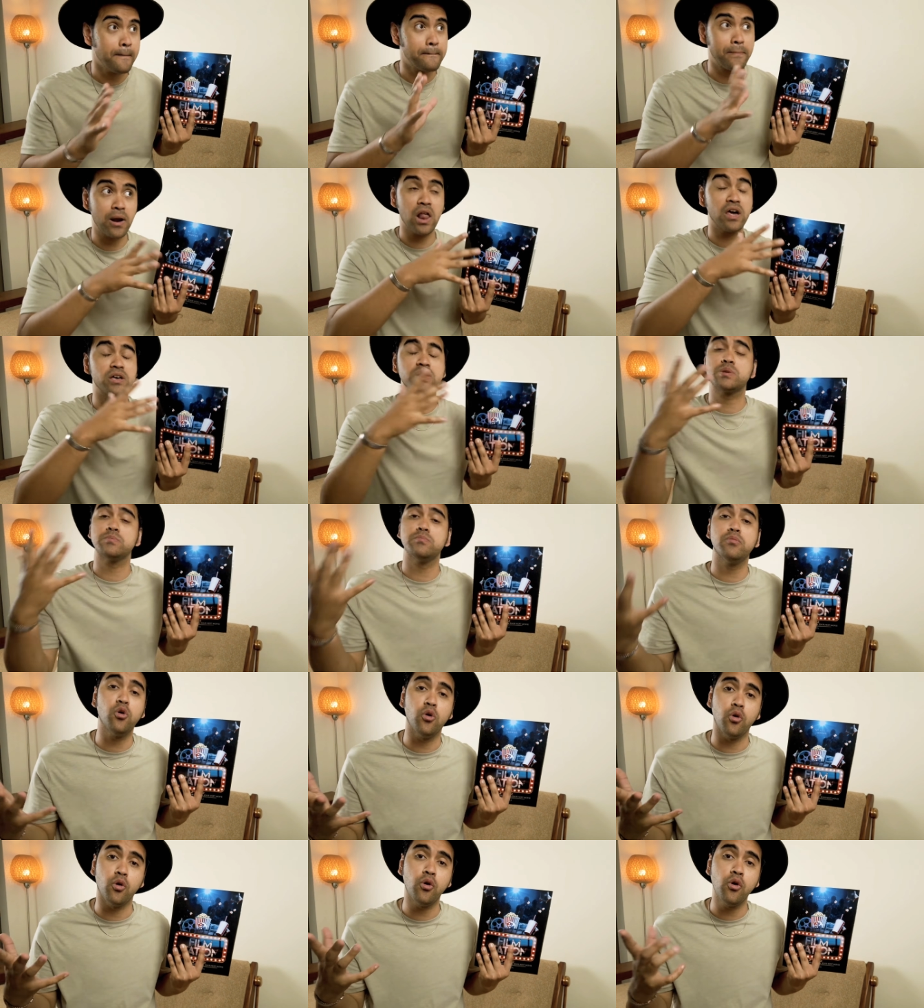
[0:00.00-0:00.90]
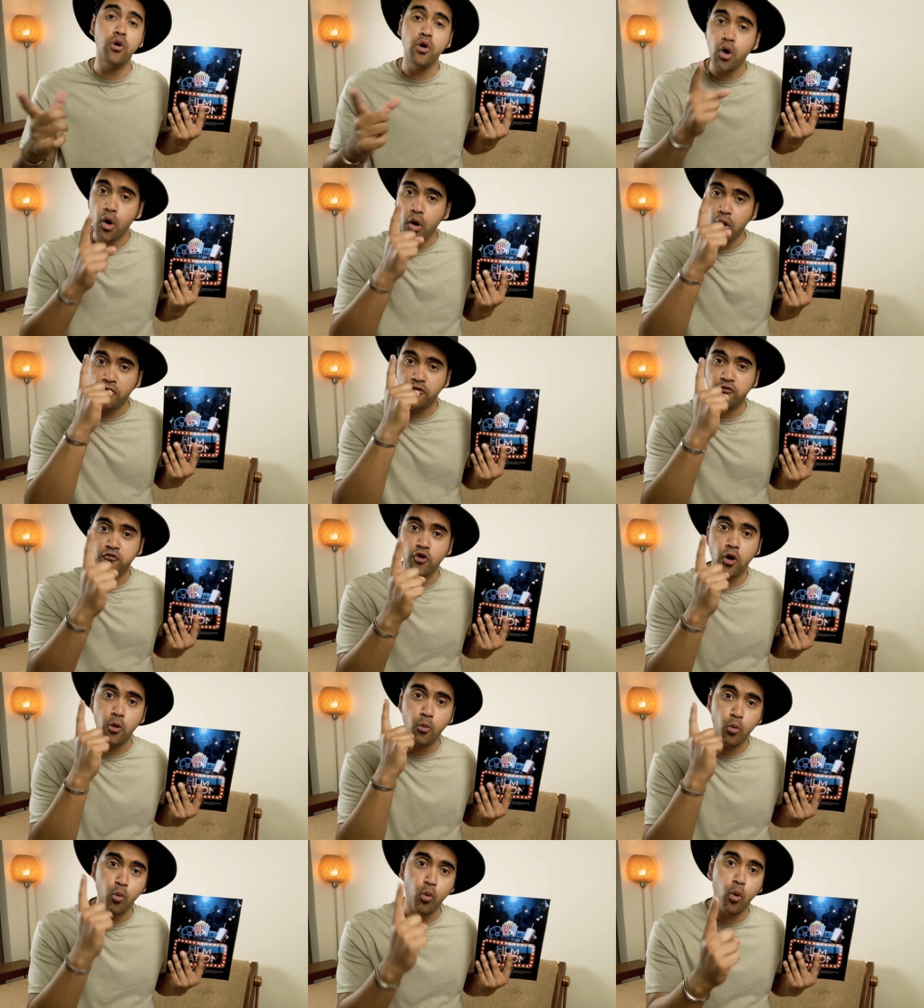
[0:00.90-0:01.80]
plus more
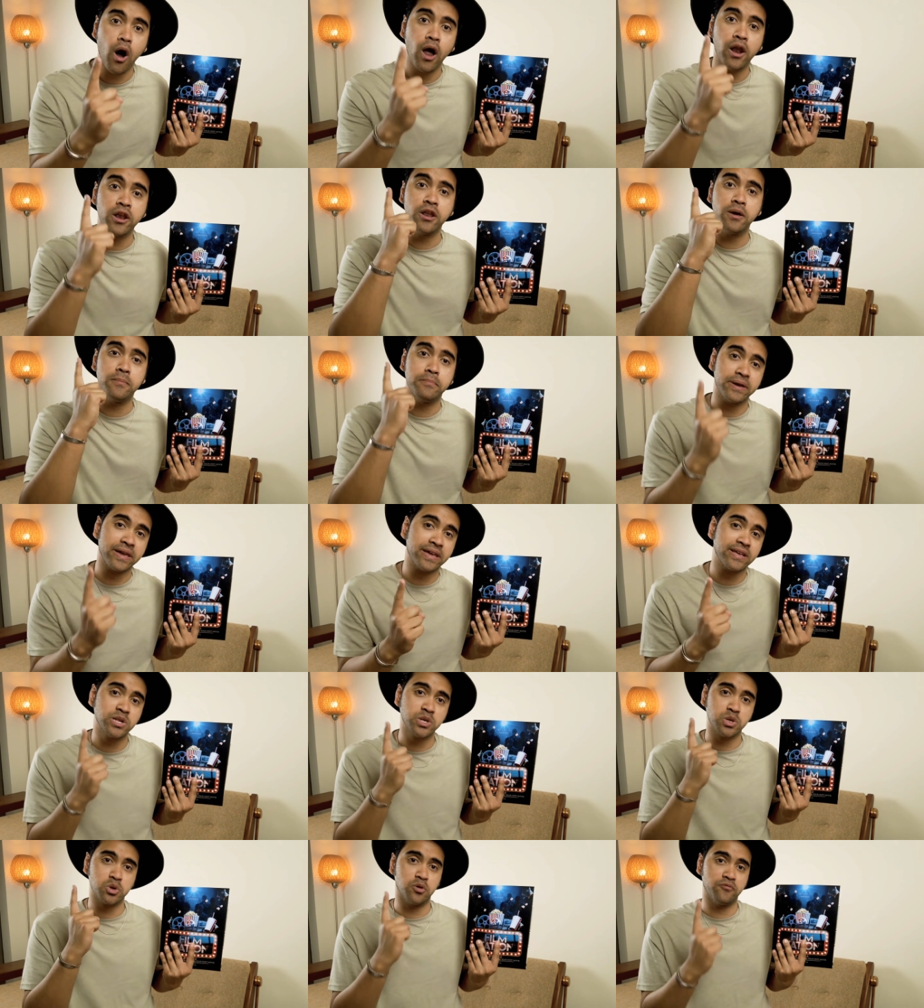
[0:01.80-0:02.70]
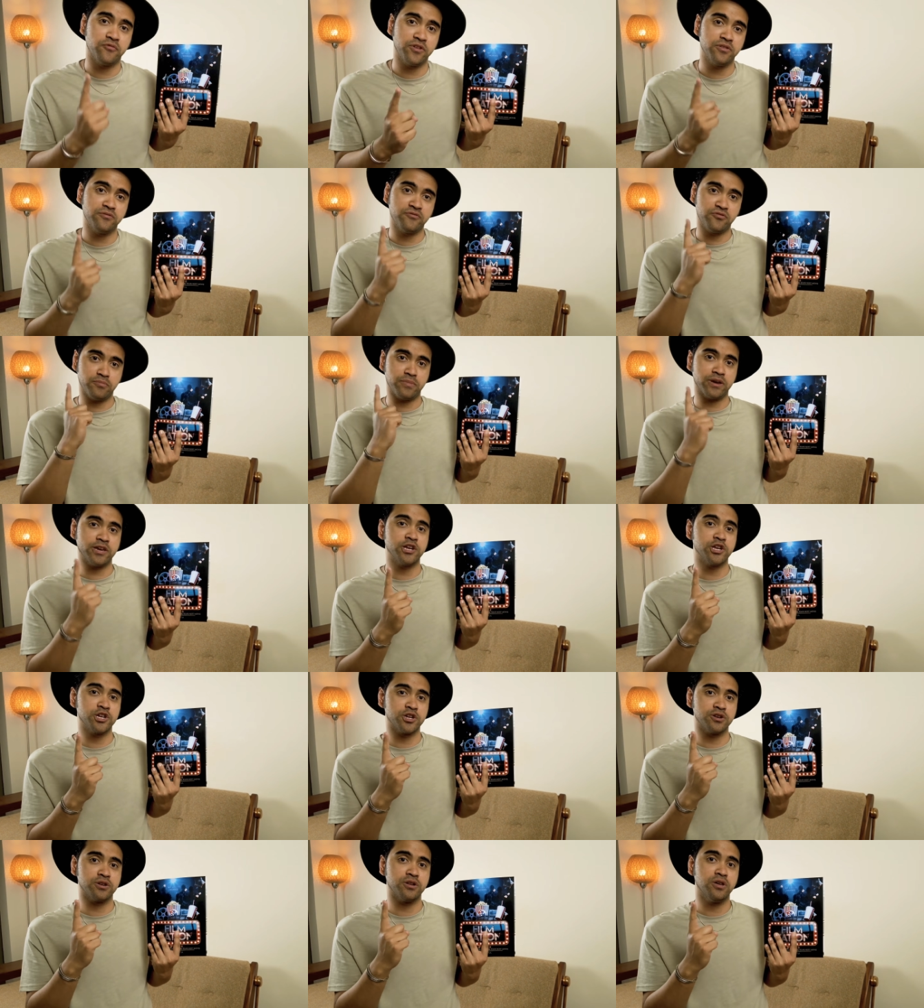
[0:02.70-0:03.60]
from one piece of
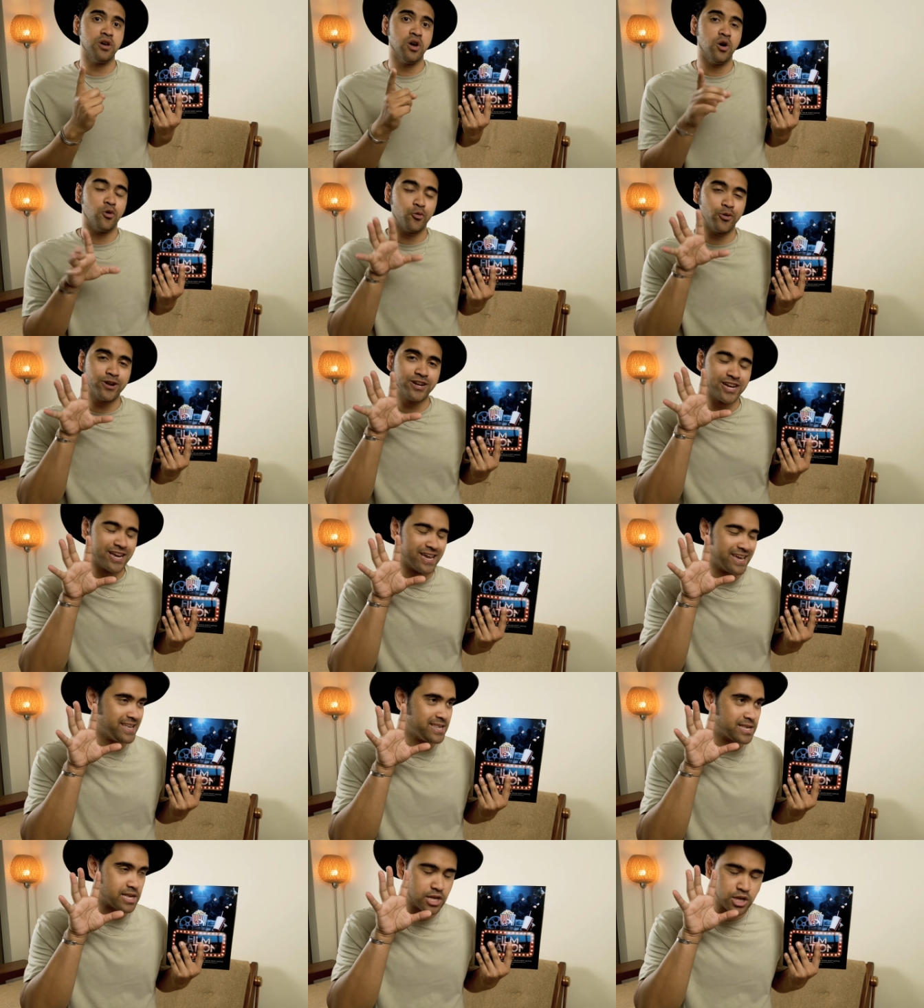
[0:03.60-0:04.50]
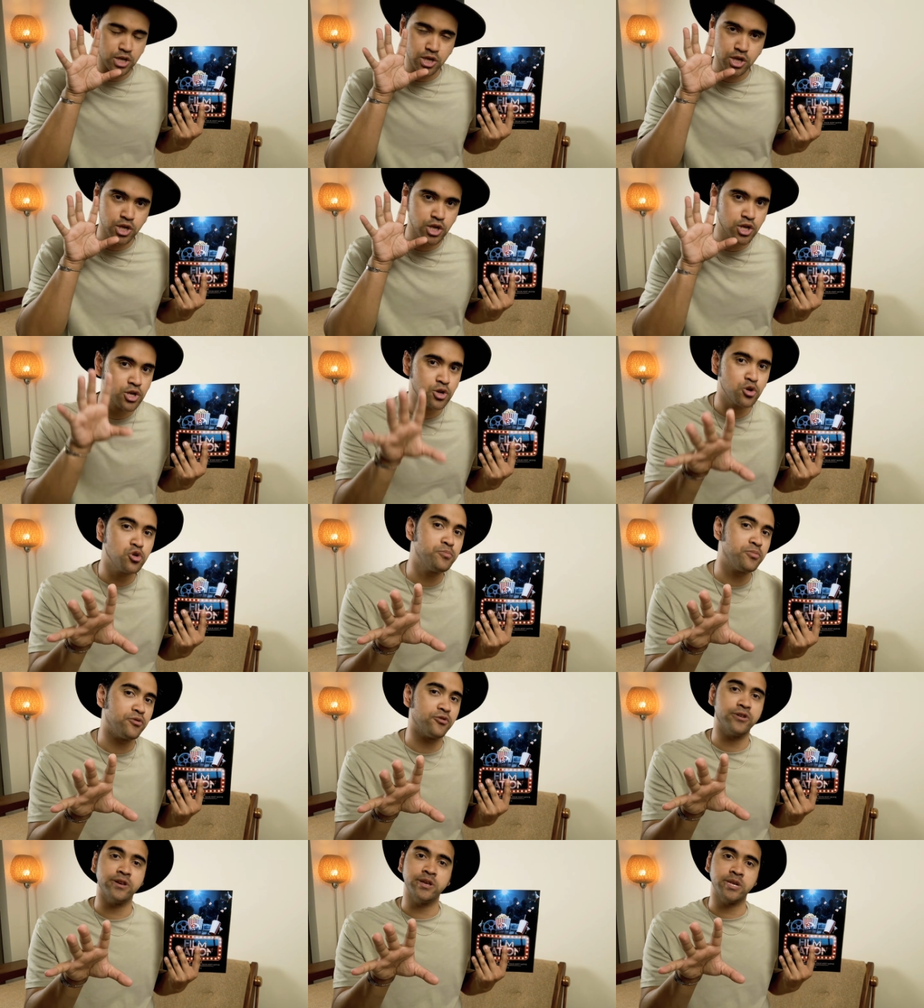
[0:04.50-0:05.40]
information, which is
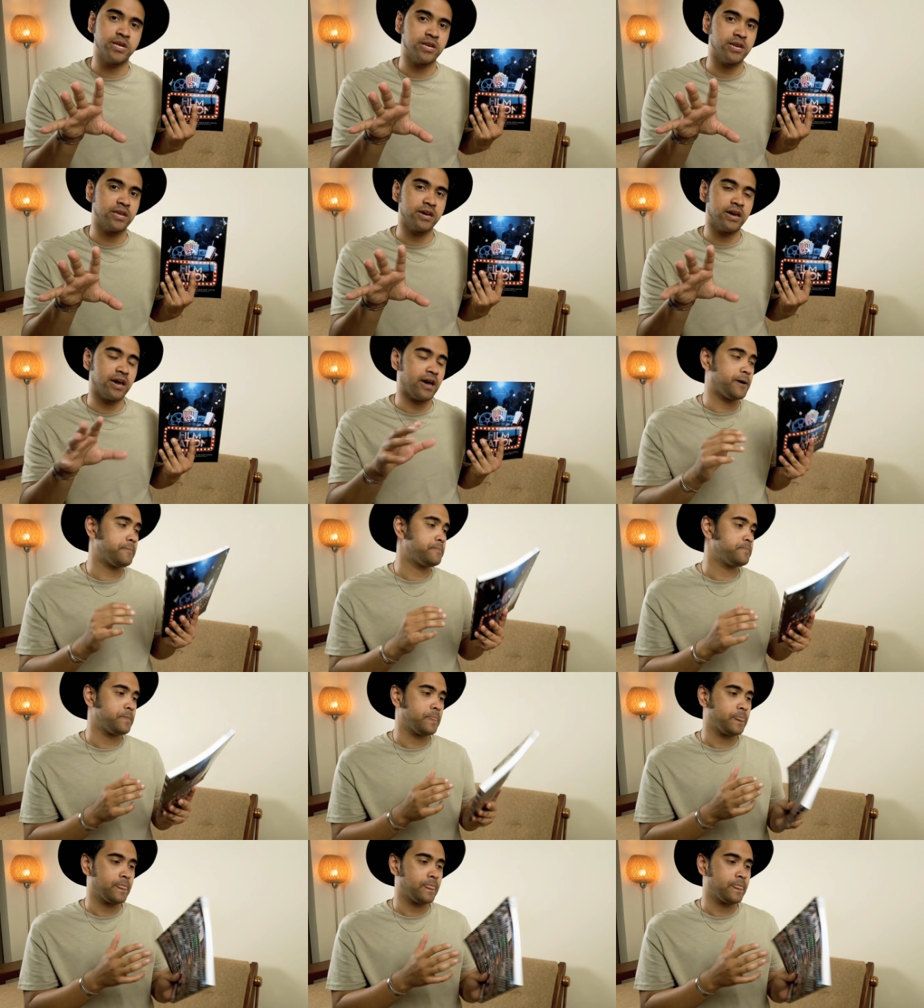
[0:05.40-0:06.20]
super easy to get.